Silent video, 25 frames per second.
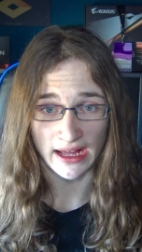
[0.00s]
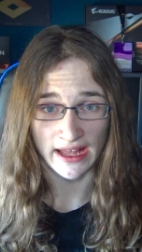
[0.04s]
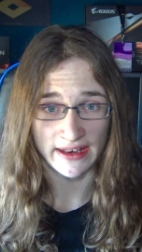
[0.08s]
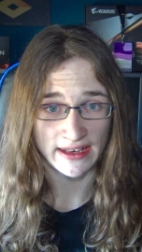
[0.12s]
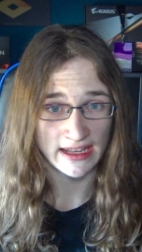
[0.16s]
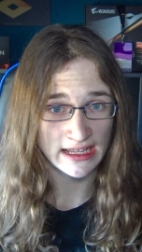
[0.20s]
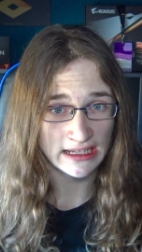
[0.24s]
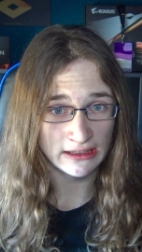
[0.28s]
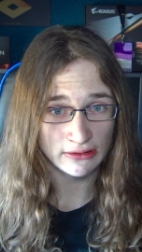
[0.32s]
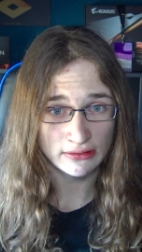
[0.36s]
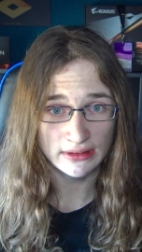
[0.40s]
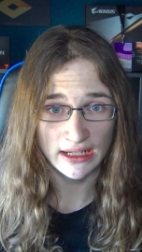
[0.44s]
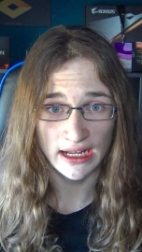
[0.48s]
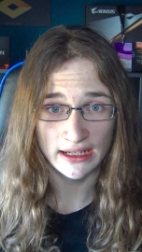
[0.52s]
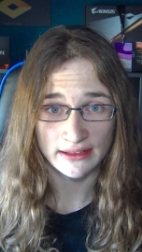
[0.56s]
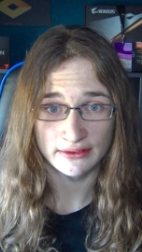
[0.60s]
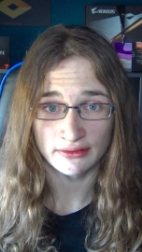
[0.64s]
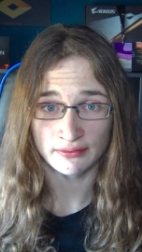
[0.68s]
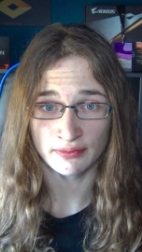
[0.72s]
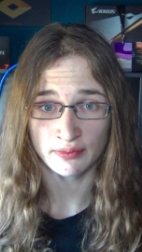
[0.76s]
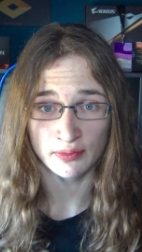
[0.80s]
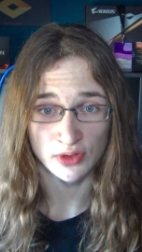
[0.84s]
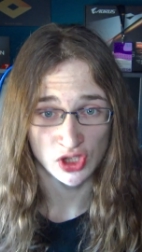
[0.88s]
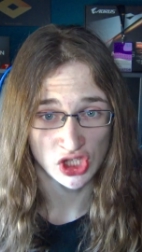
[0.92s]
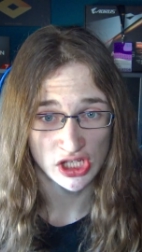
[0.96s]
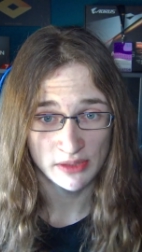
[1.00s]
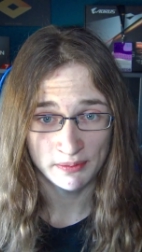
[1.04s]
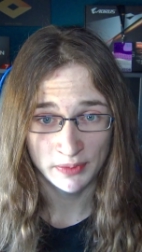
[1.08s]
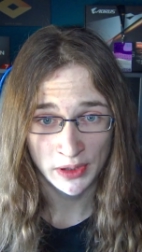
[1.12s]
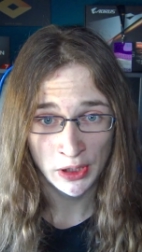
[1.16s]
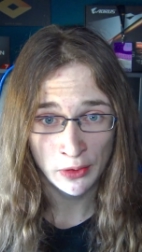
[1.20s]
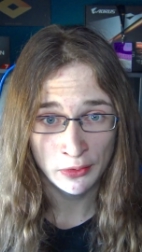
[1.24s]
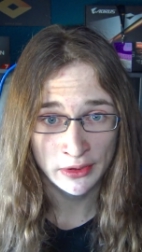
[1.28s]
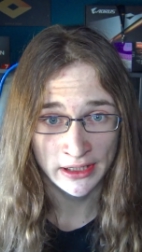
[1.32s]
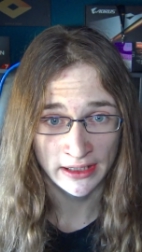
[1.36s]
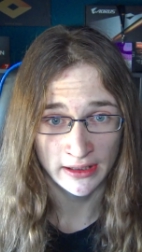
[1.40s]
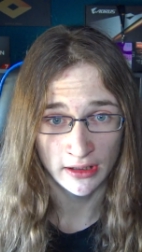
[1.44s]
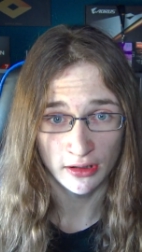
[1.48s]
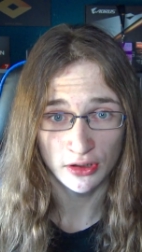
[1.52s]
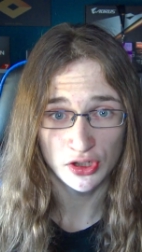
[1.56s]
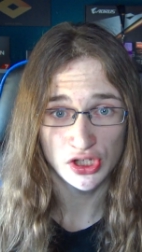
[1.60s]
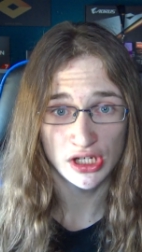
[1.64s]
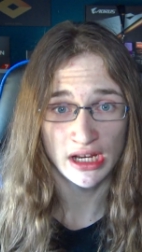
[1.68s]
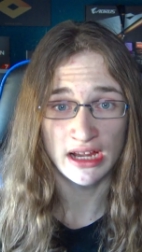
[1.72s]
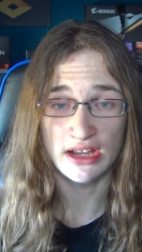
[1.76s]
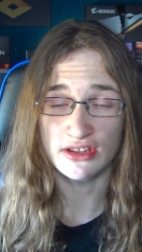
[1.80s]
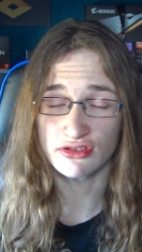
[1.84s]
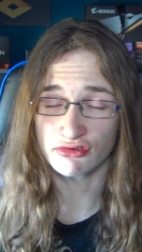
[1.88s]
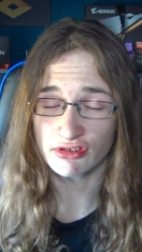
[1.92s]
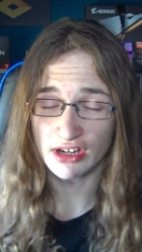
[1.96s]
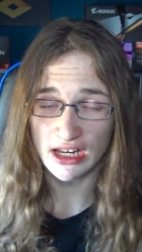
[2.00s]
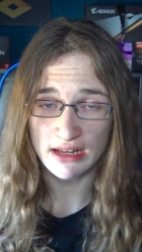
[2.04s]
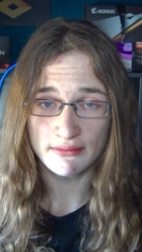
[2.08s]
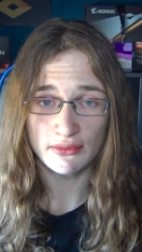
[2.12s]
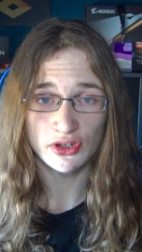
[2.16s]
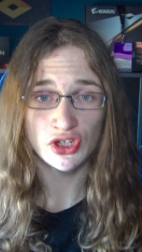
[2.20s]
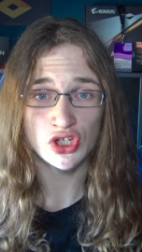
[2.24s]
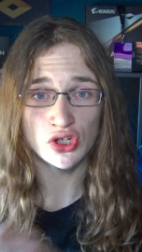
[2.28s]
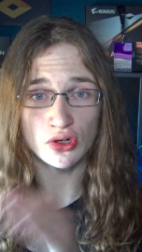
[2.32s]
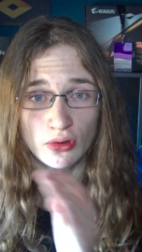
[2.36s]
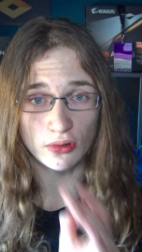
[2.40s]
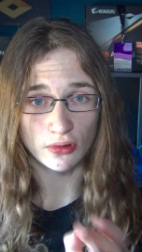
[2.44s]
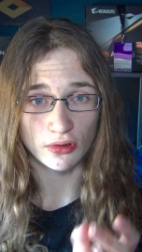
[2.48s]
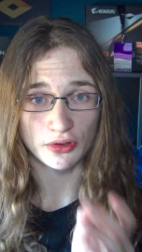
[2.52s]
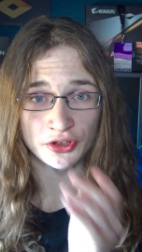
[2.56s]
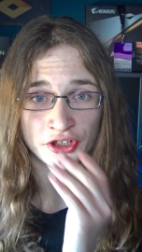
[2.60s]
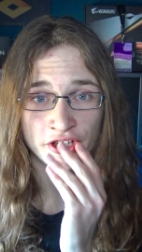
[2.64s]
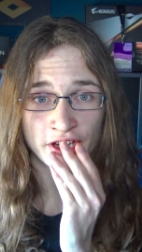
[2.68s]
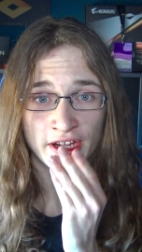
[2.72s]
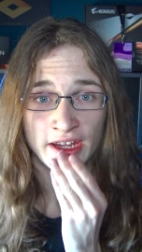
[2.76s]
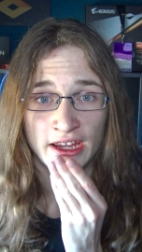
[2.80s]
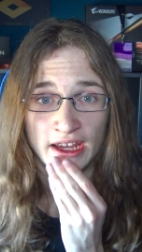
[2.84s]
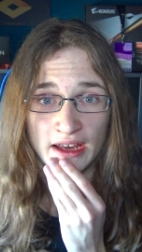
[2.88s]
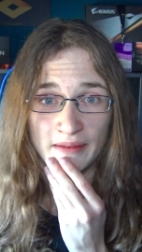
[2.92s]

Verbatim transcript: and now that GPU technology has really matured,